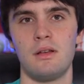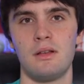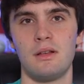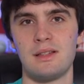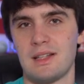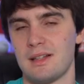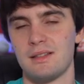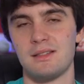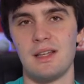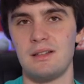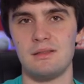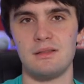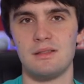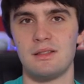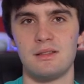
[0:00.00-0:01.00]
It's like a
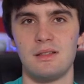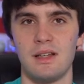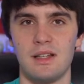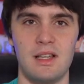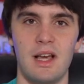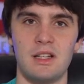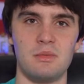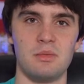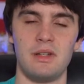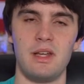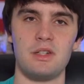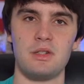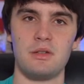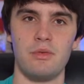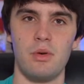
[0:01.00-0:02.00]
sentence
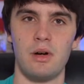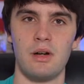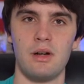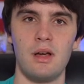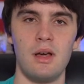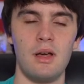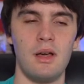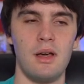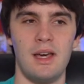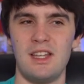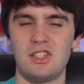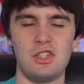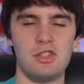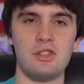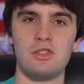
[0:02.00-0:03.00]
explanation for it.
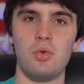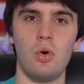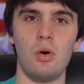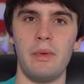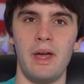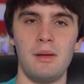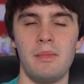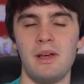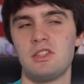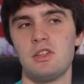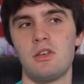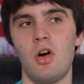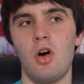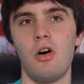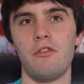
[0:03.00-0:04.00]
It's just a tool, man. It makes you
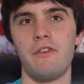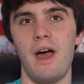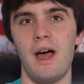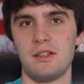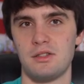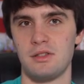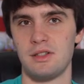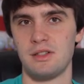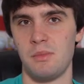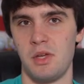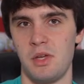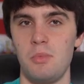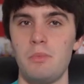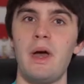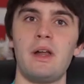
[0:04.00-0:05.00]
call faster. It doesn't
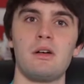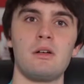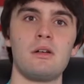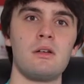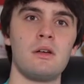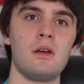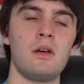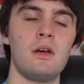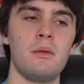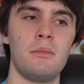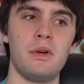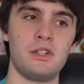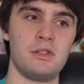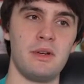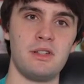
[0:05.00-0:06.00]
make you better,
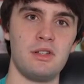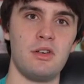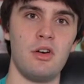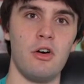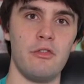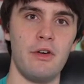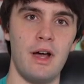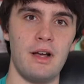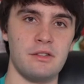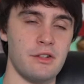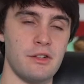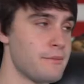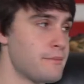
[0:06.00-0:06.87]
but it just makes you call faster.